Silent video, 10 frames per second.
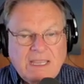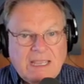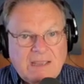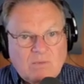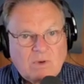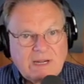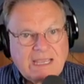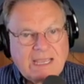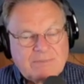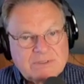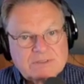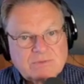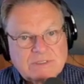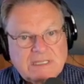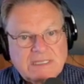And what happens
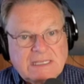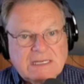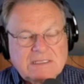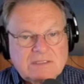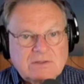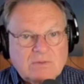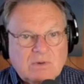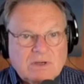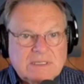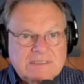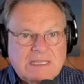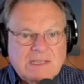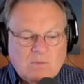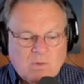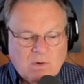when they get into the workaday
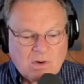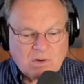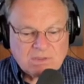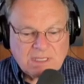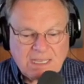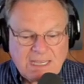world?